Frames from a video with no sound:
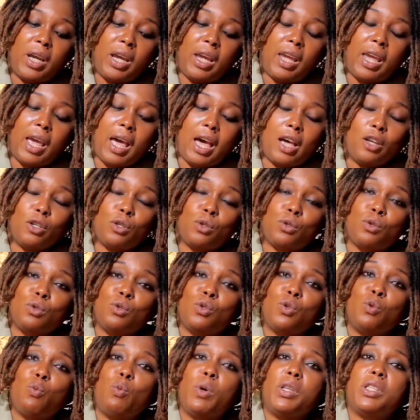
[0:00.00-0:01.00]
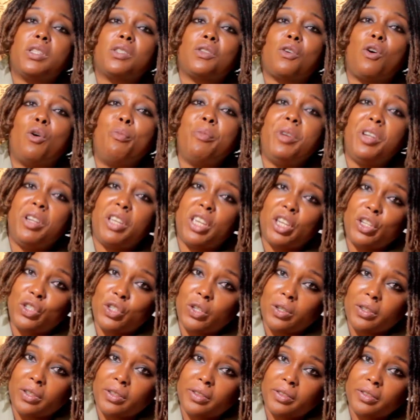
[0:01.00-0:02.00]
It has to do with
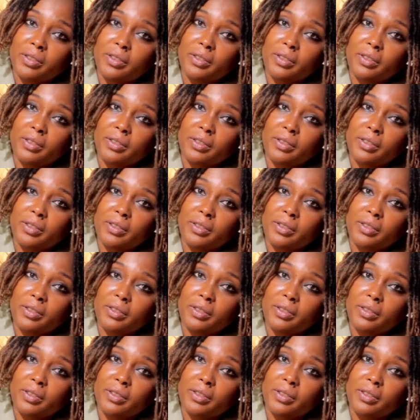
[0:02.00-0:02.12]
communication.